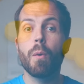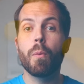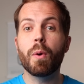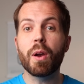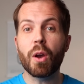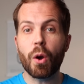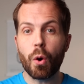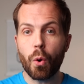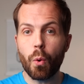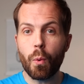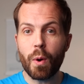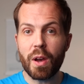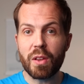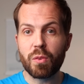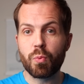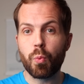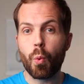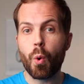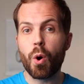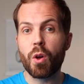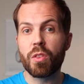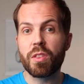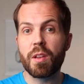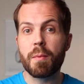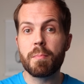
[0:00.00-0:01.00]
we always
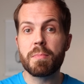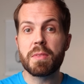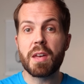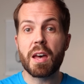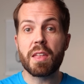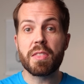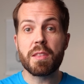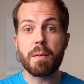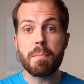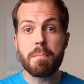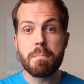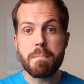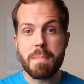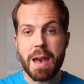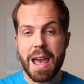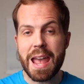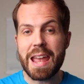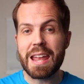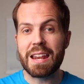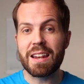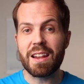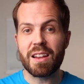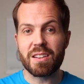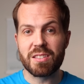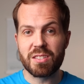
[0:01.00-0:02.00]
warn them that the
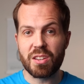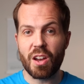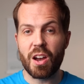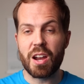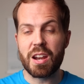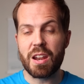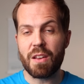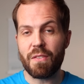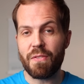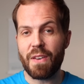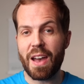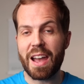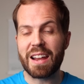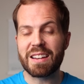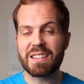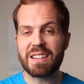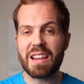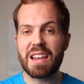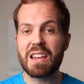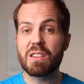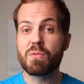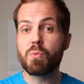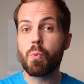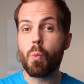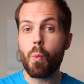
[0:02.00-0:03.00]
main side effect
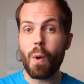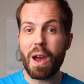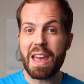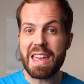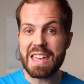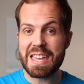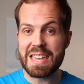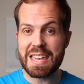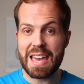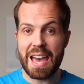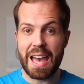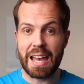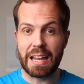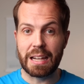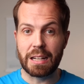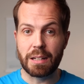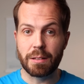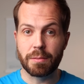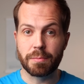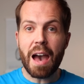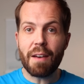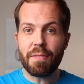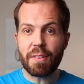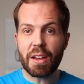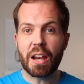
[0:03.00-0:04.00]
is weight gain.
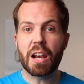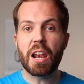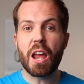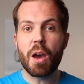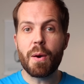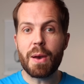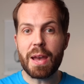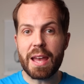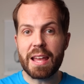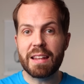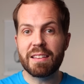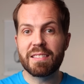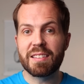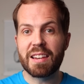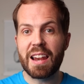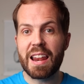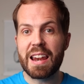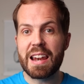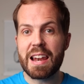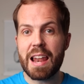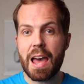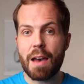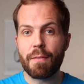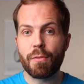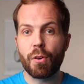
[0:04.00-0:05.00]
Having lower
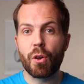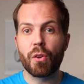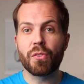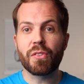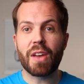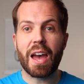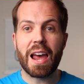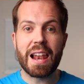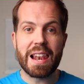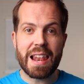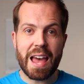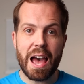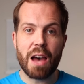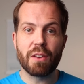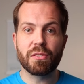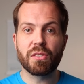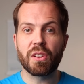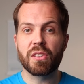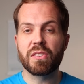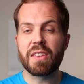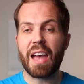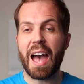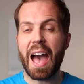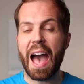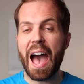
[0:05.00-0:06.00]
insulin levels allows
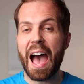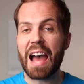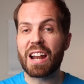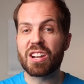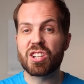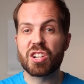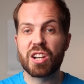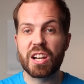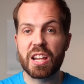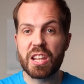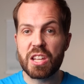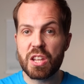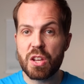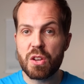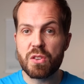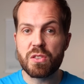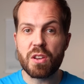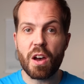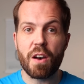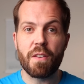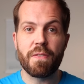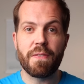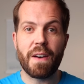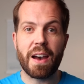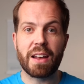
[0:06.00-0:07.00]
us to actually use
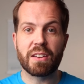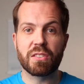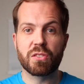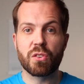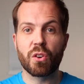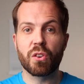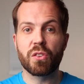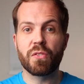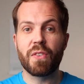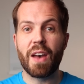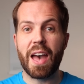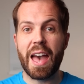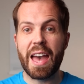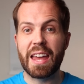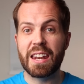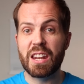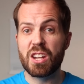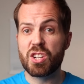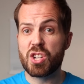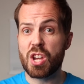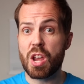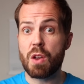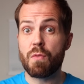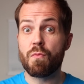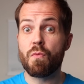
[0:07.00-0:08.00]
our fat stores for
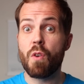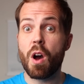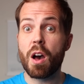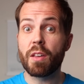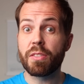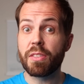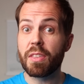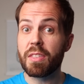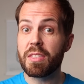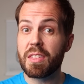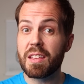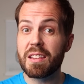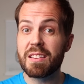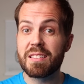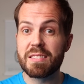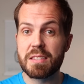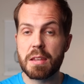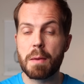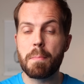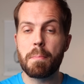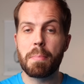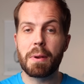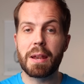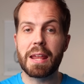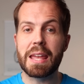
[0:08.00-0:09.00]
energy rather than
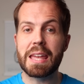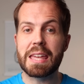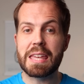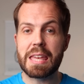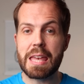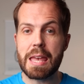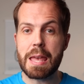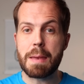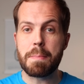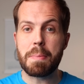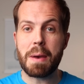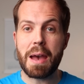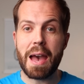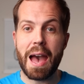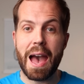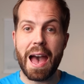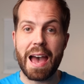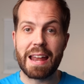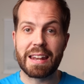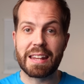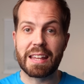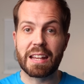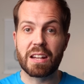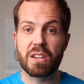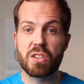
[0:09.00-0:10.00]
simply keep
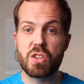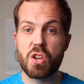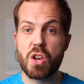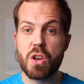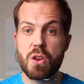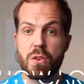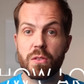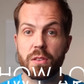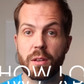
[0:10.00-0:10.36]
adding to